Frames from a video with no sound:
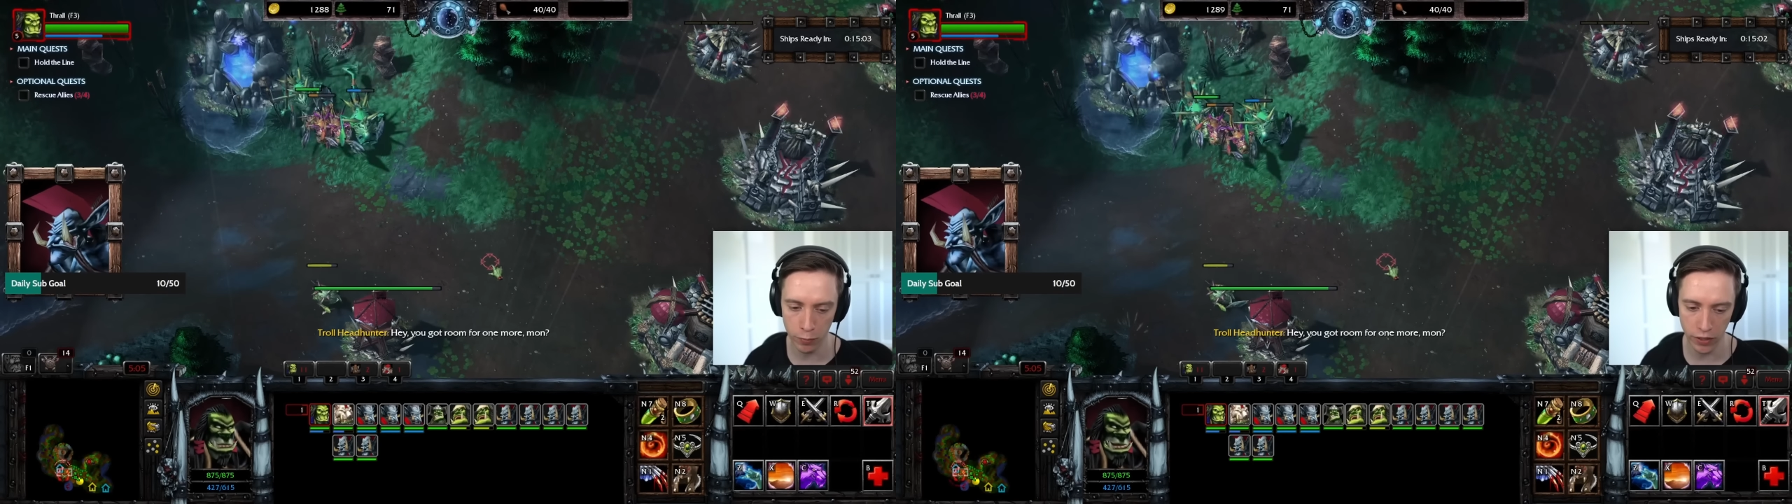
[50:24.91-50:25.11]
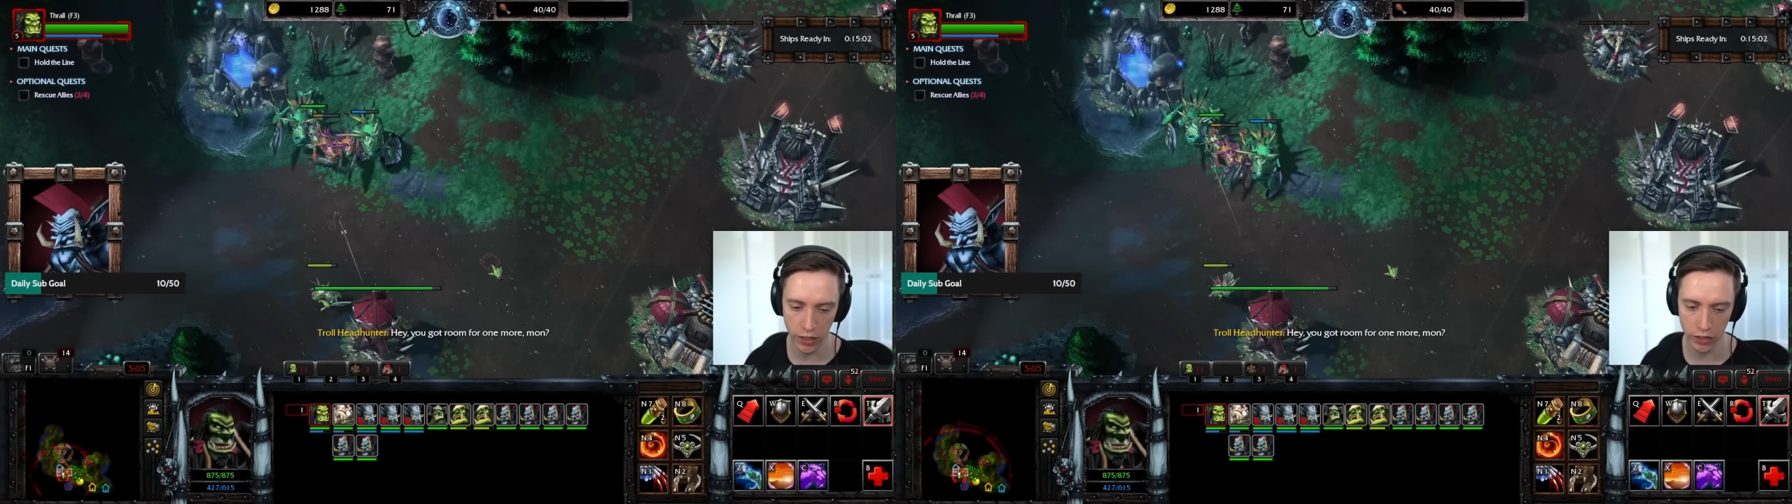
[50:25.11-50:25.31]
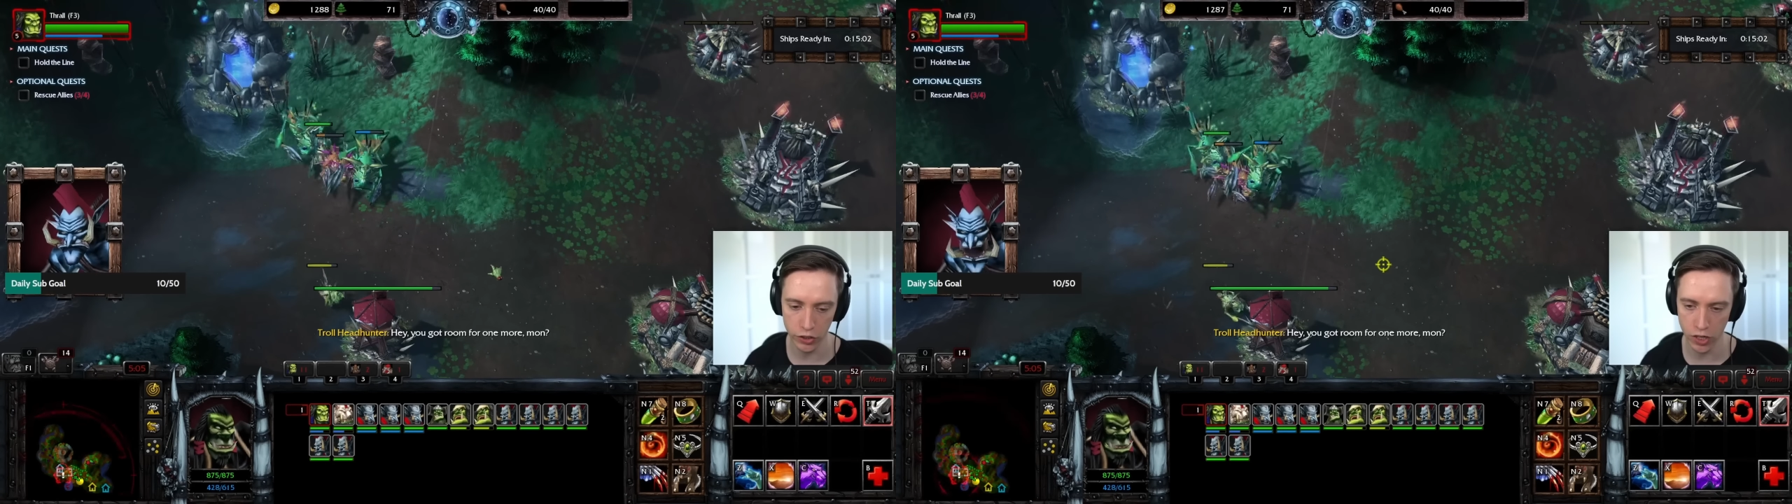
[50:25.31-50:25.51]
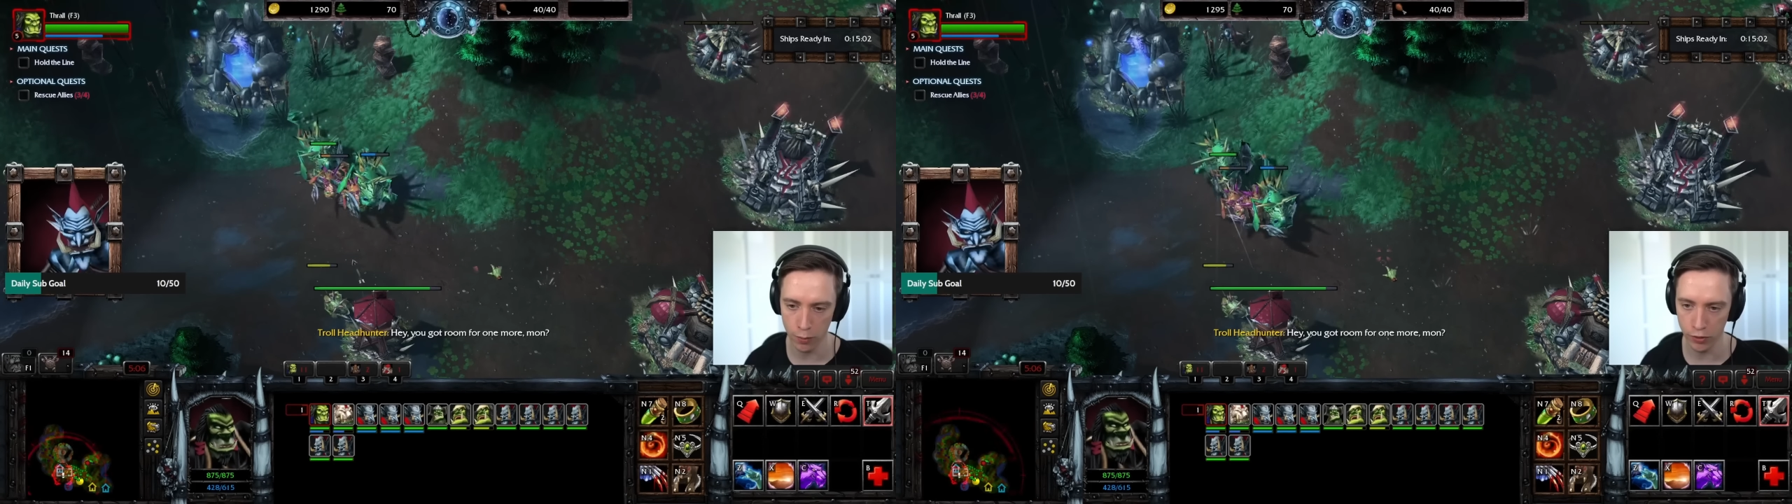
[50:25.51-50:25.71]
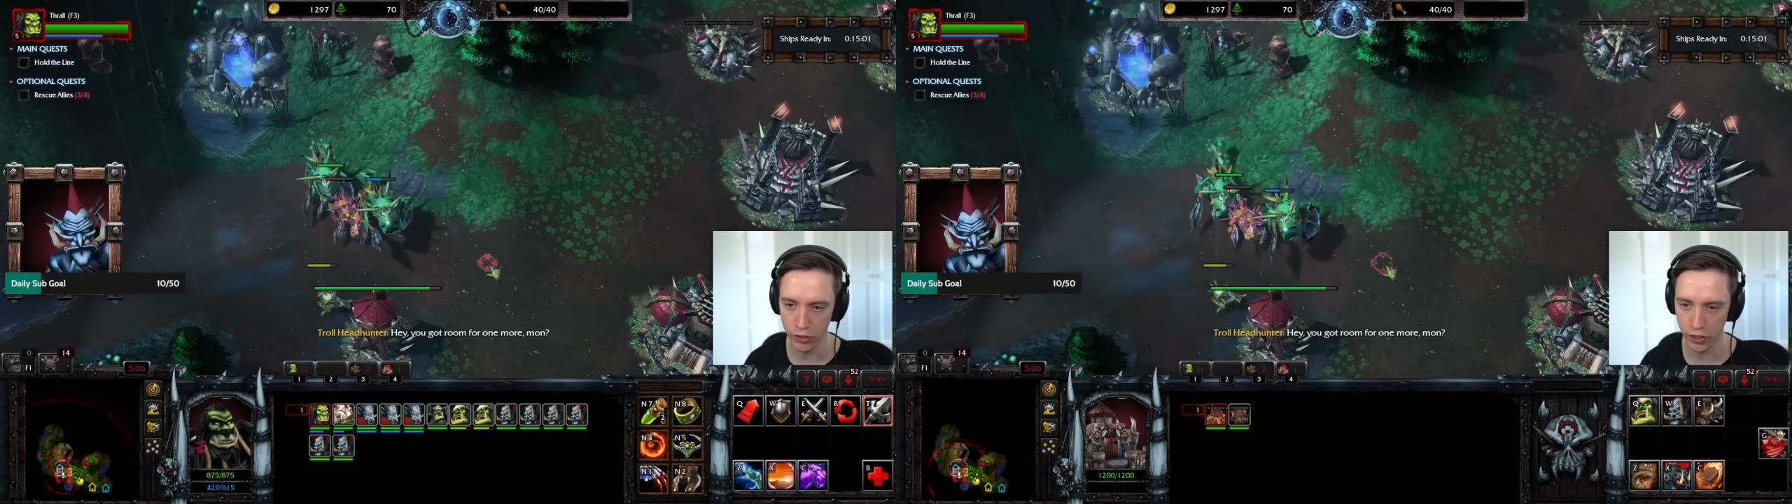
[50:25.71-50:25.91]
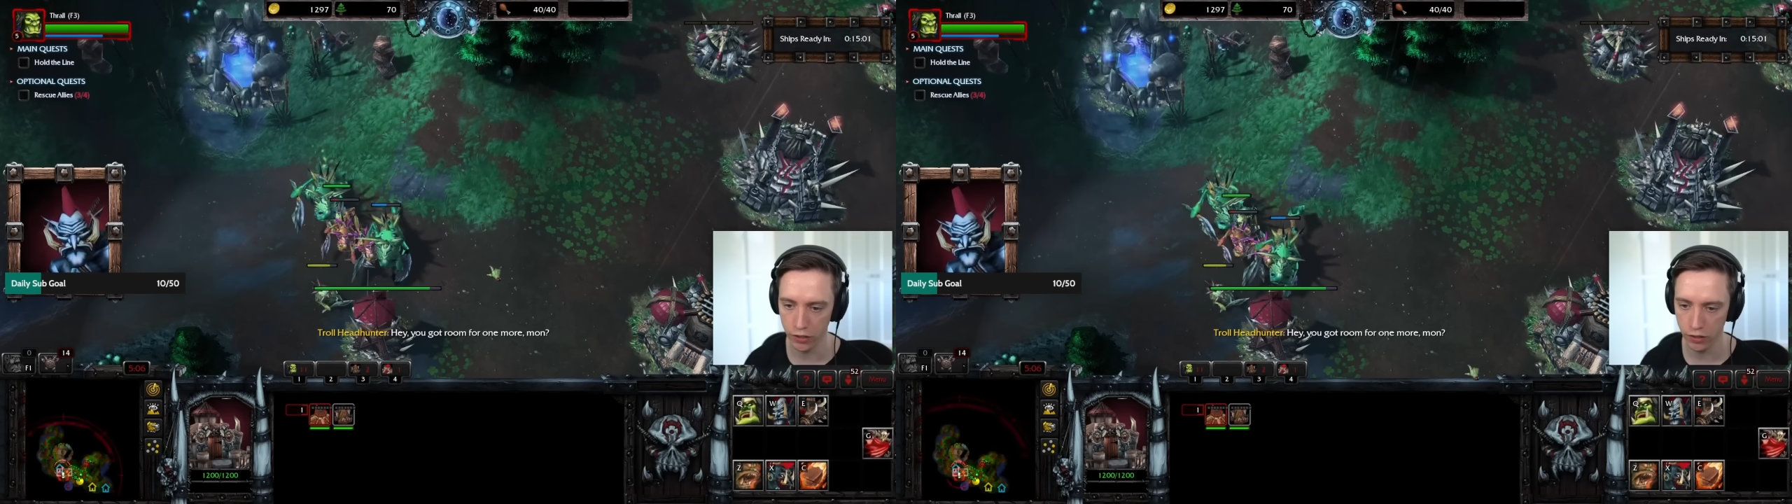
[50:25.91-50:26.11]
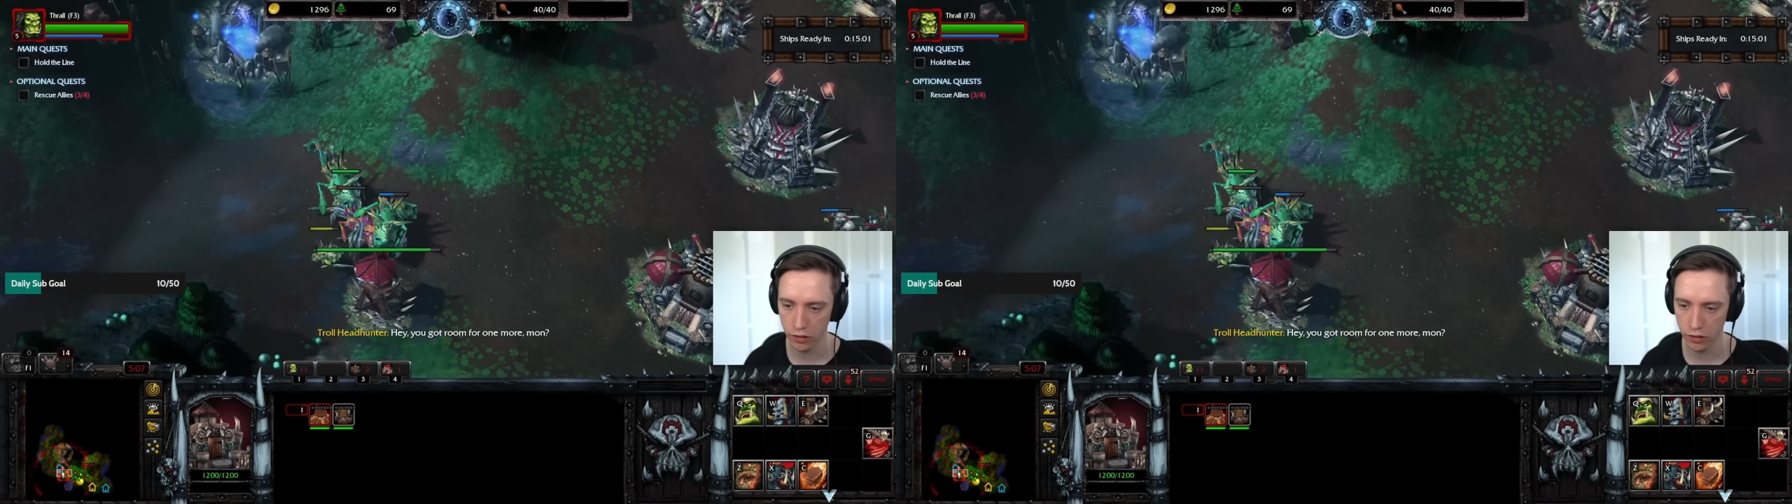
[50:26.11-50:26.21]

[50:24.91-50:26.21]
being a shaman, shit.